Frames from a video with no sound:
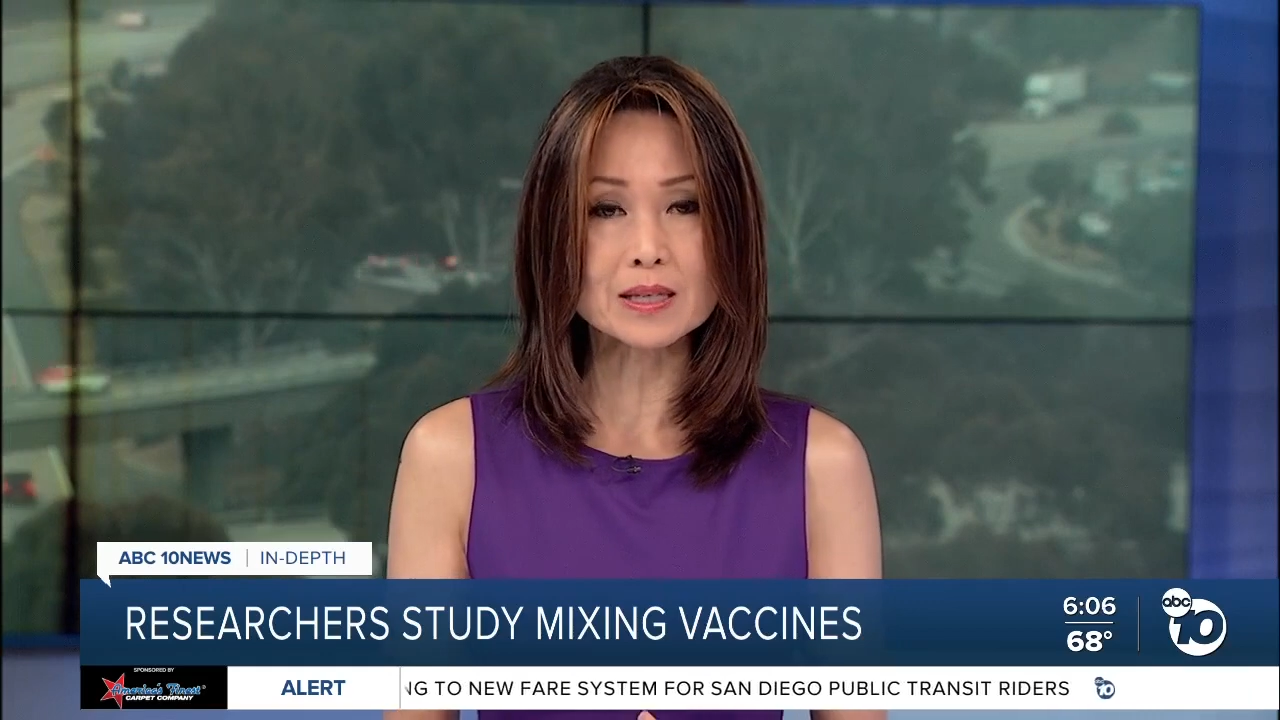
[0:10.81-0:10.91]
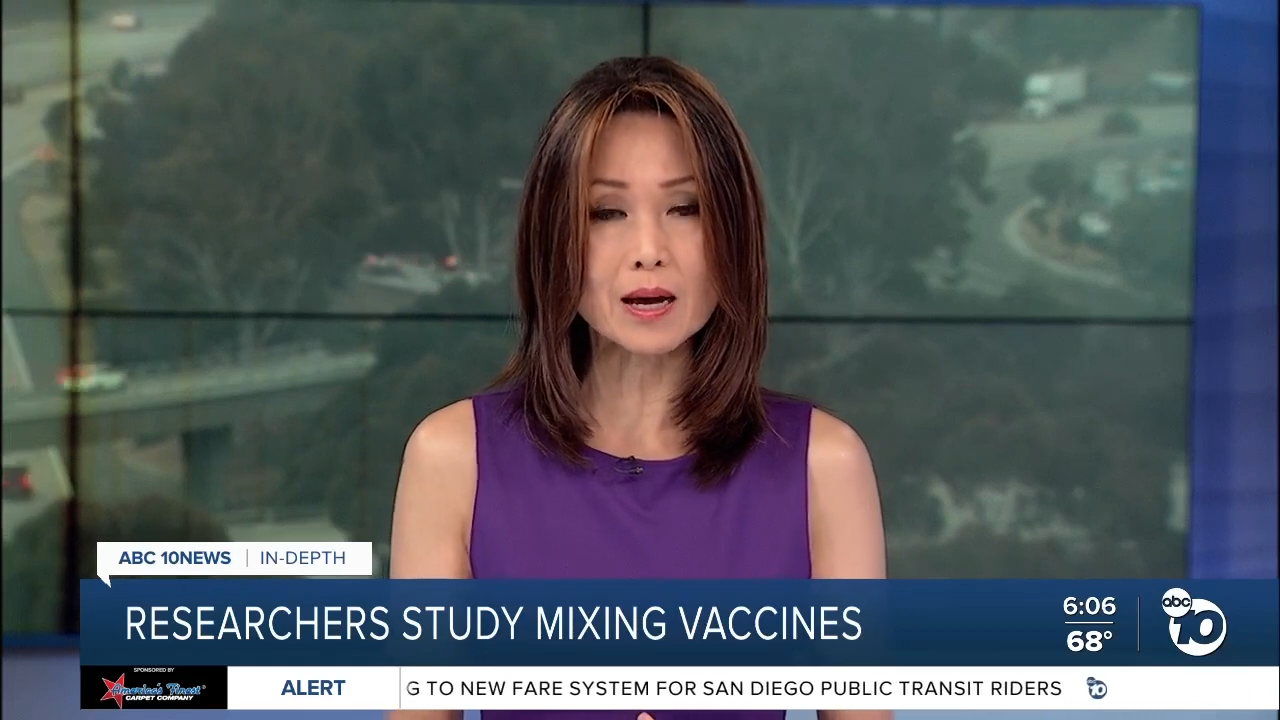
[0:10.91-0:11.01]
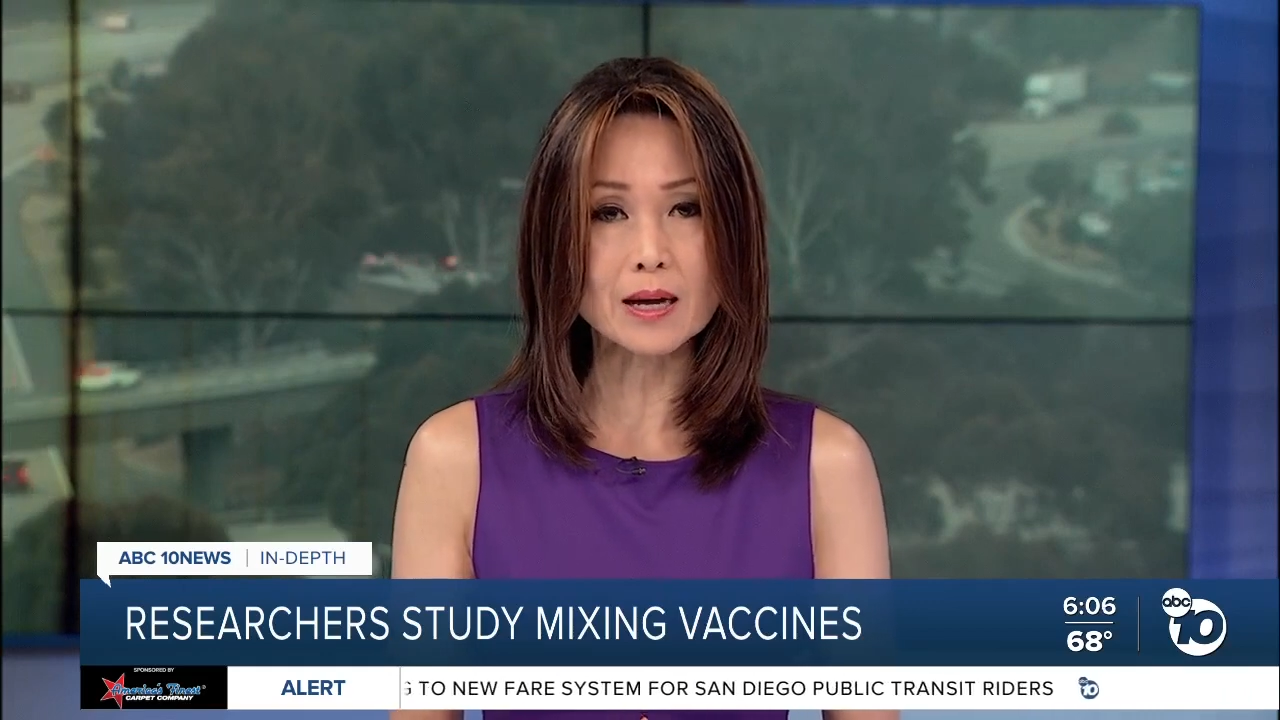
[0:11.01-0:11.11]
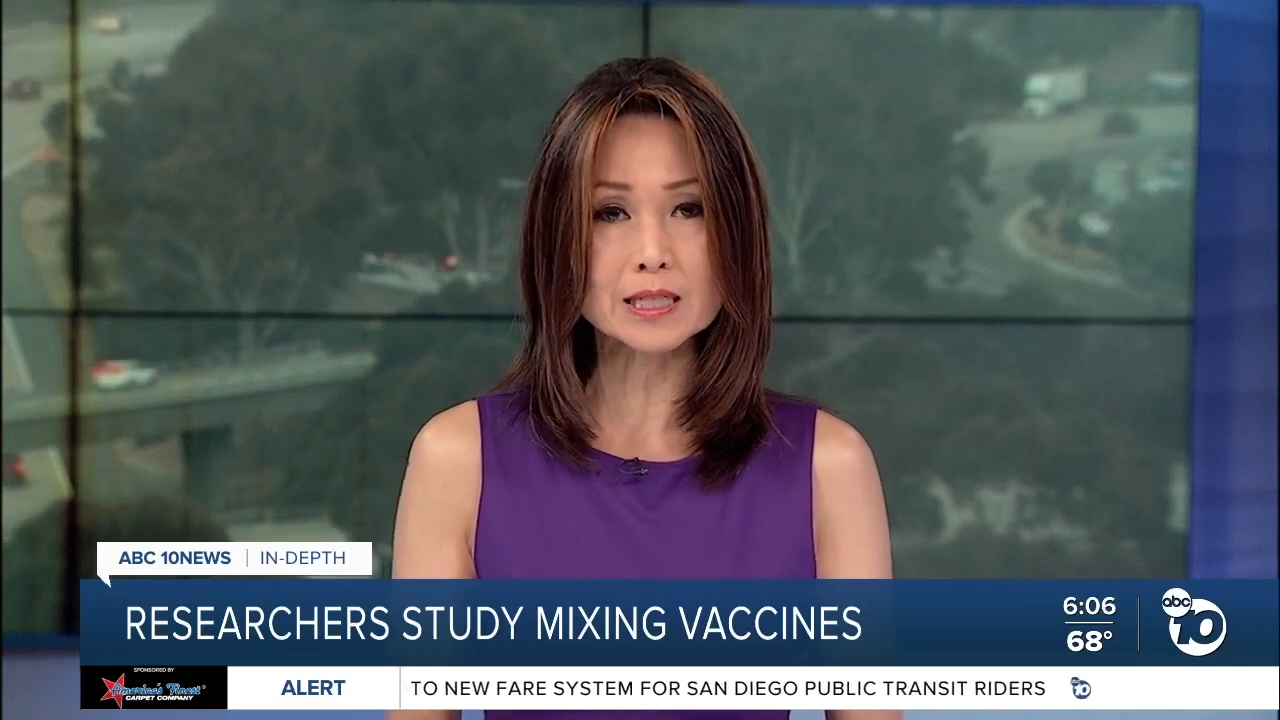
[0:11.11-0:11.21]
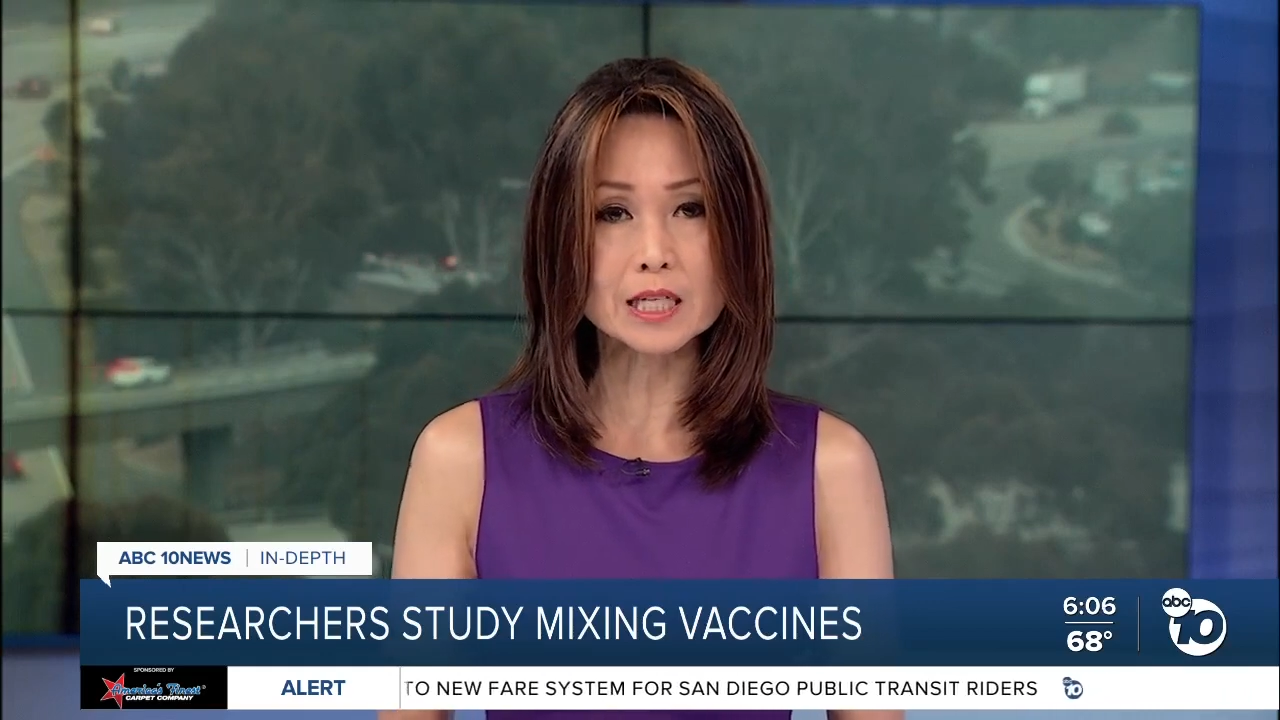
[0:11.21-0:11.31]

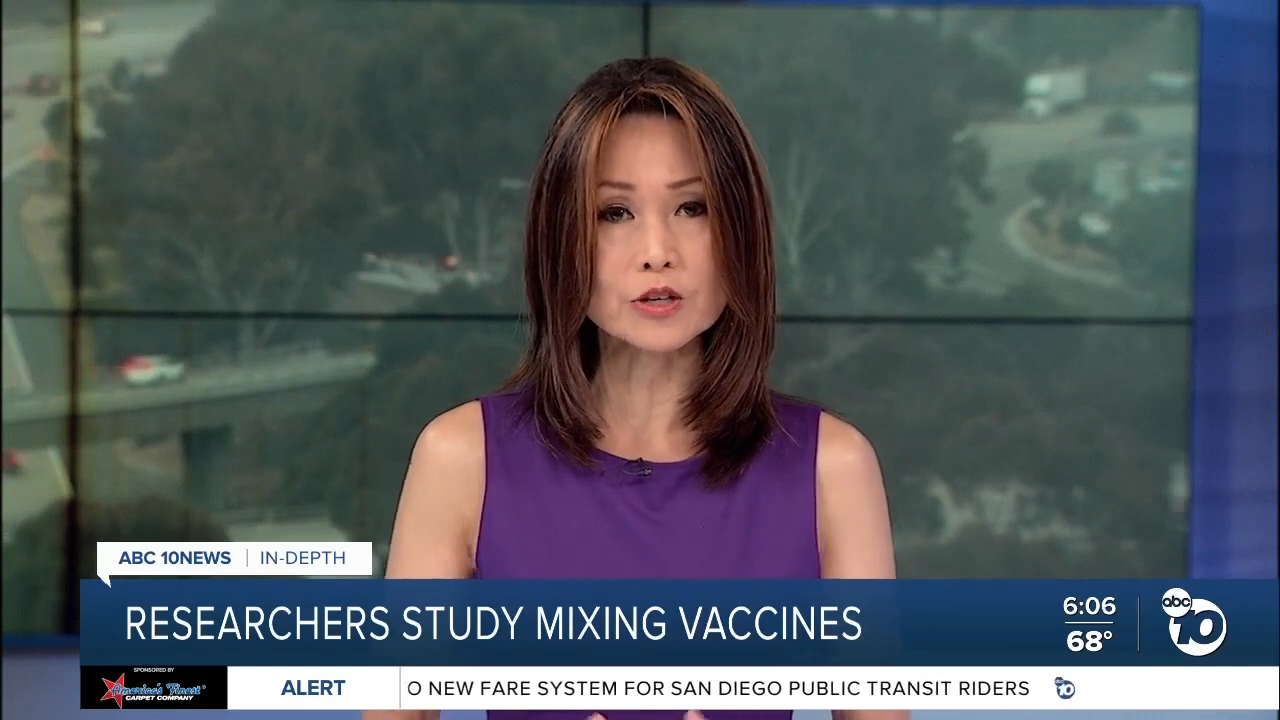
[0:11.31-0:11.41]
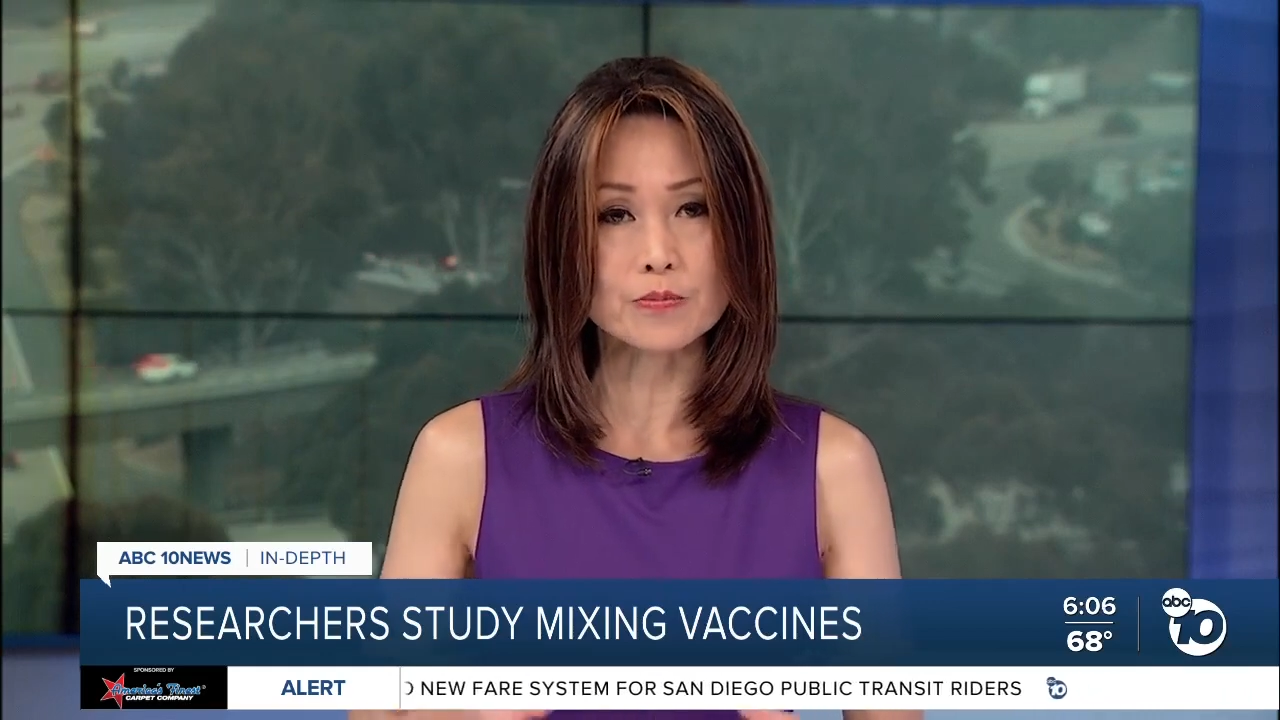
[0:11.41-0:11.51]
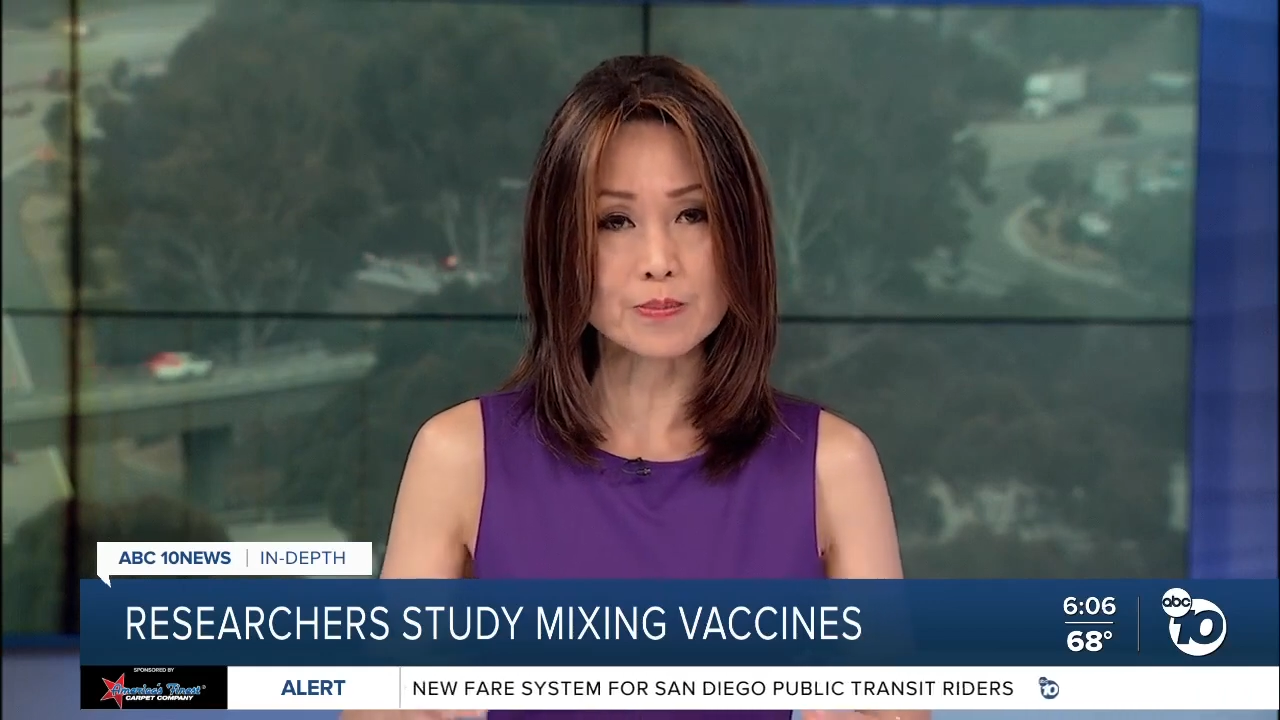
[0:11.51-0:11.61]
the idea of